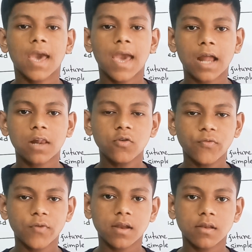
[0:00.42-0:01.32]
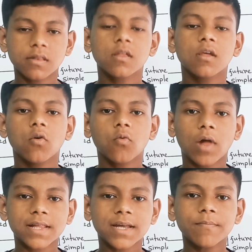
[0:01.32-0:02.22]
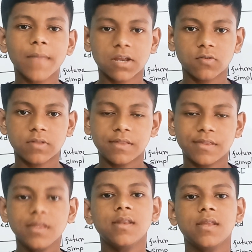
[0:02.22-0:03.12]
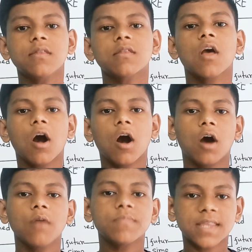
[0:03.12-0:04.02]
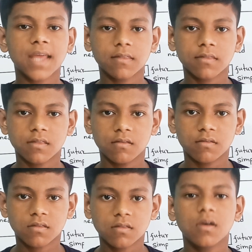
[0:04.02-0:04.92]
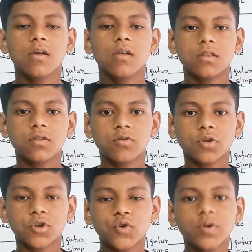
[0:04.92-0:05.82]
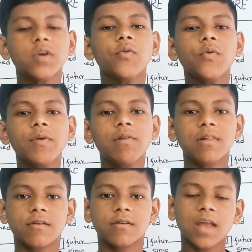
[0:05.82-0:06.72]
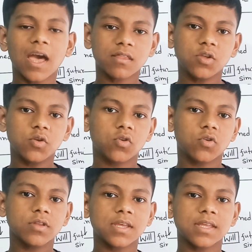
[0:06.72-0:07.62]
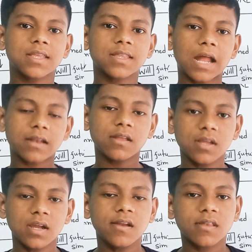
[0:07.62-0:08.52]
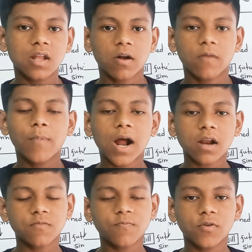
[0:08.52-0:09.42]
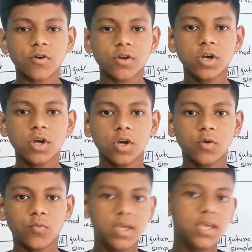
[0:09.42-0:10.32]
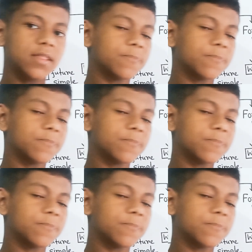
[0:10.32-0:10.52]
Hello friends, welcome back to this series of tenses. So today we will learn, as you know, it's our past part with